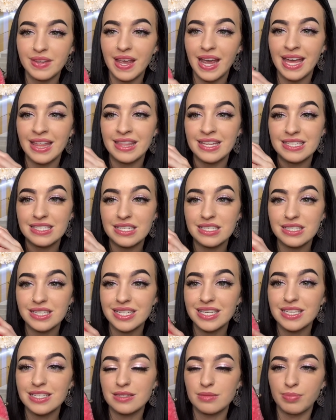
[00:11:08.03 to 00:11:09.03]
And this is the
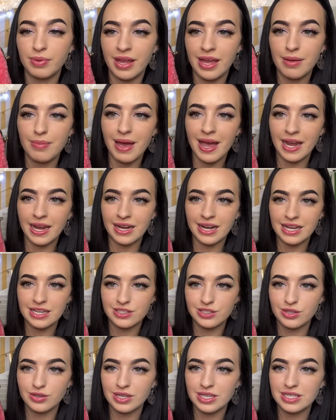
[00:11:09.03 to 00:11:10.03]
display bag, and
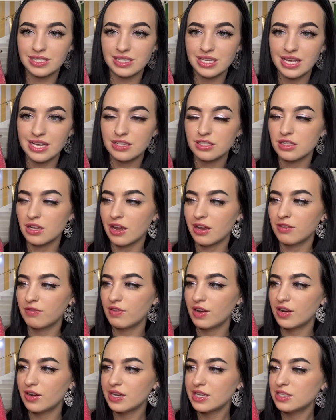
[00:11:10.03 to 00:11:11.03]
as you can see, it's not
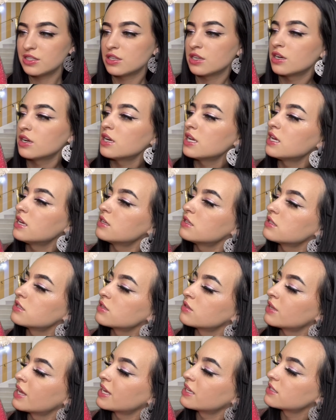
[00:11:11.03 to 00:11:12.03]
very dirty,
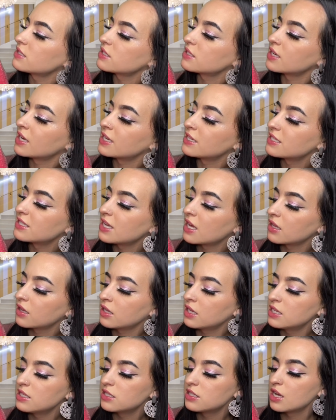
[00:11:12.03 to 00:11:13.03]
so that's nice at
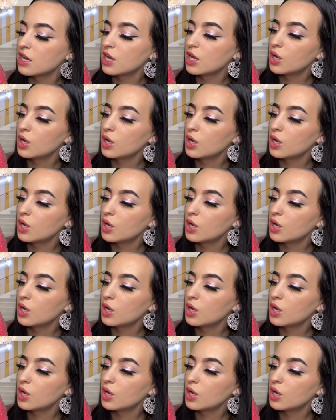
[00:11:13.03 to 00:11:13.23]
least.